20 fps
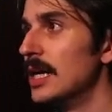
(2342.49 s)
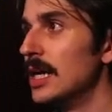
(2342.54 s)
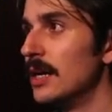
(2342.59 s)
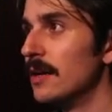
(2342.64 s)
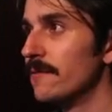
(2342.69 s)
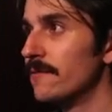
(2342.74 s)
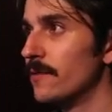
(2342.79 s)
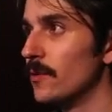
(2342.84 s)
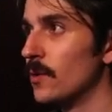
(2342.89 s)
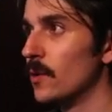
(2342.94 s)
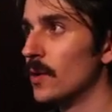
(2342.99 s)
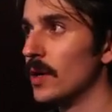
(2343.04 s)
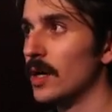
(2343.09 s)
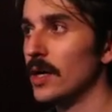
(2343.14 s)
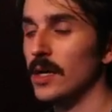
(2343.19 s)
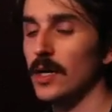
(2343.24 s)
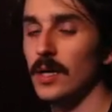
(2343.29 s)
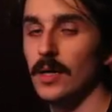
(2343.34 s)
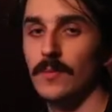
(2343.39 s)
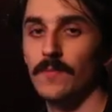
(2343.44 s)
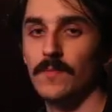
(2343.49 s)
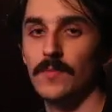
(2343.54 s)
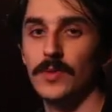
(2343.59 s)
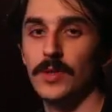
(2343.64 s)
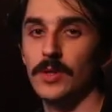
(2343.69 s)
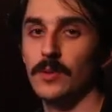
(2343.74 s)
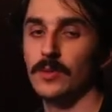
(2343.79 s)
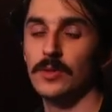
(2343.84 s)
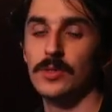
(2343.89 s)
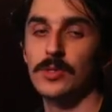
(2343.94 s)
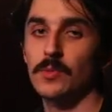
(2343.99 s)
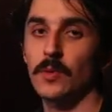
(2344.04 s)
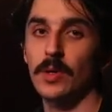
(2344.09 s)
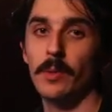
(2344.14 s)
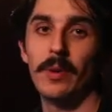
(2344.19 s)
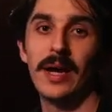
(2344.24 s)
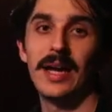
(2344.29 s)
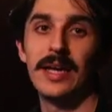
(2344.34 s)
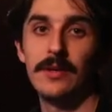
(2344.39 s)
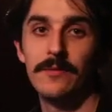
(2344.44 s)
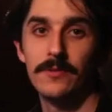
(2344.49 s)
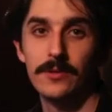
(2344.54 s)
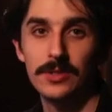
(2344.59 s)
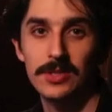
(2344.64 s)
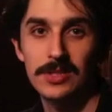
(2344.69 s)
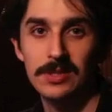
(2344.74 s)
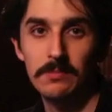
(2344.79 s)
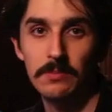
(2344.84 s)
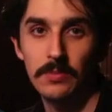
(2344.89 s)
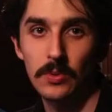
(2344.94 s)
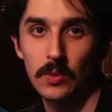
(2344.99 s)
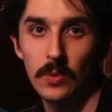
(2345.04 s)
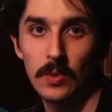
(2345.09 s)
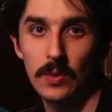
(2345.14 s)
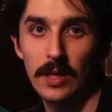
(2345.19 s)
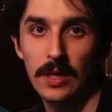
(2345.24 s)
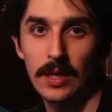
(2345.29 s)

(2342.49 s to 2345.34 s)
for you just want to pay for a simple